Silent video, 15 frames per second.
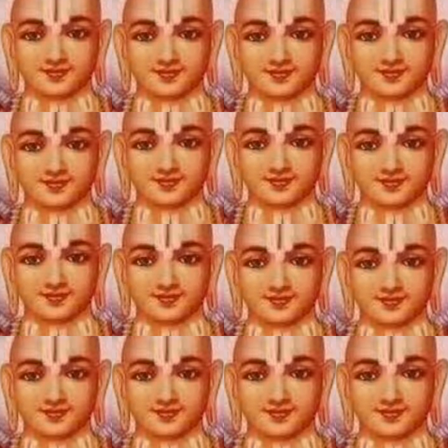
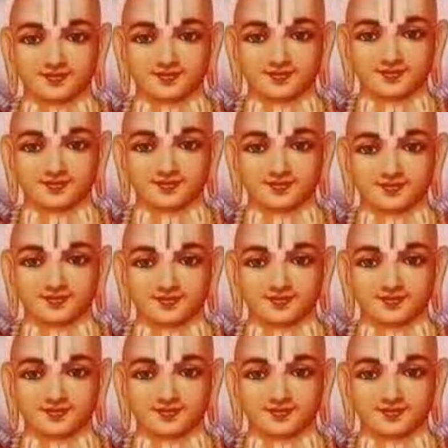(silence)